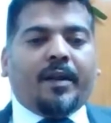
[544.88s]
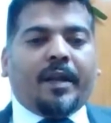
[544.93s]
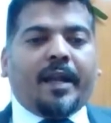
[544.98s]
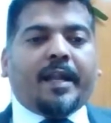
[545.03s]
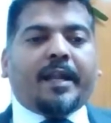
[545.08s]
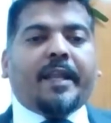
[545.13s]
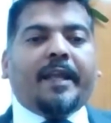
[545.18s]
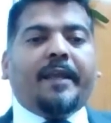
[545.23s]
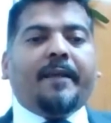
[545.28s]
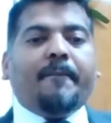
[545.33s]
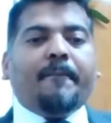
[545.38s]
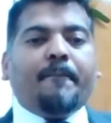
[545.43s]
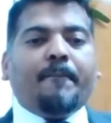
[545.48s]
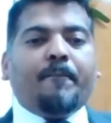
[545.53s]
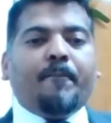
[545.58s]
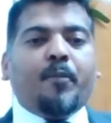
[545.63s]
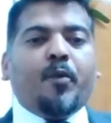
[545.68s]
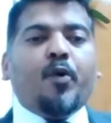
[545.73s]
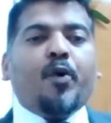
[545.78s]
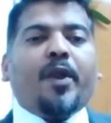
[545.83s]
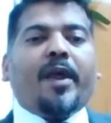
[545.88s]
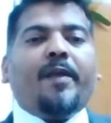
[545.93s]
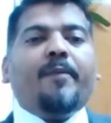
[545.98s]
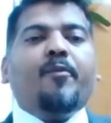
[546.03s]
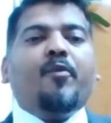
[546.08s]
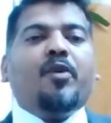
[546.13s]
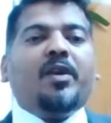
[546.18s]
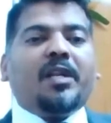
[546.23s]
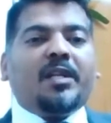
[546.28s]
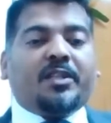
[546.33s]
getting more
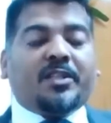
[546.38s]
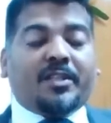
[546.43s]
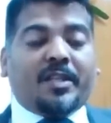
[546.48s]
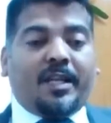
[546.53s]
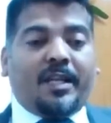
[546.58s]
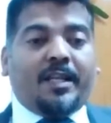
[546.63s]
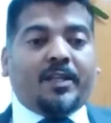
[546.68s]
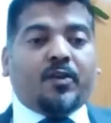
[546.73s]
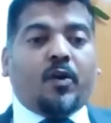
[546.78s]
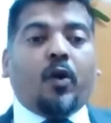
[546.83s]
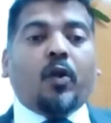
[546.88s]
and more digitalized.